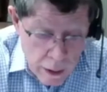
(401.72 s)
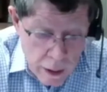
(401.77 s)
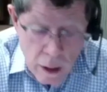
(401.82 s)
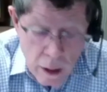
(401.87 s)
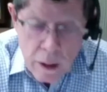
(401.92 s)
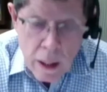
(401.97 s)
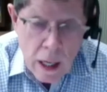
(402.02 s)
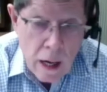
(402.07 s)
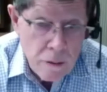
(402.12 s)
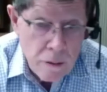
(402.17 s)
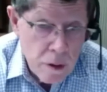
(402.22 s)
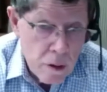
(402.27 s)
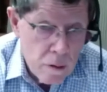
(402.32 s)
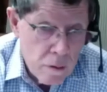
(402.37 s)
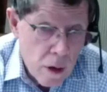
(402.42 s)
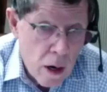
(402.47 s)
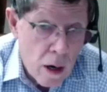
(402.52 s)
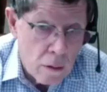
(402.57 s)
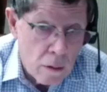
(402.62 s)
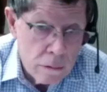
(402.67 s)
you know, you have to
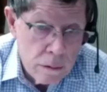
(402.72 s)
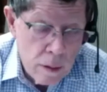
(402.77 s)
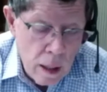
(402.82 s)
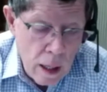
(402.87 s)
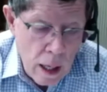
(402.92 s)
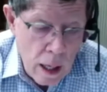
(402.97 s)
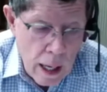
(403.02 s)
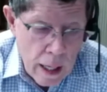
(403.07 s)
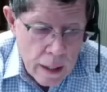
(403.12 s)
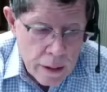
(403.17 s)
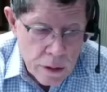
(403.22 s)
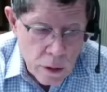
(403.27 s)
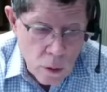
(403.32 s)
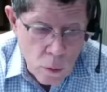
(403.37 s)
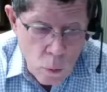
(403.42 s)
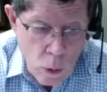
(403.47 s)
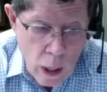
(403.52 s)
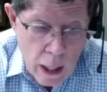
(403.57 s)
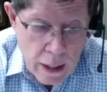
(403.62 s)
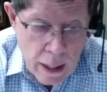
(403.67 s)
evolve. And so
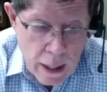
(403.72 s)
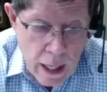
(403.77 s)
right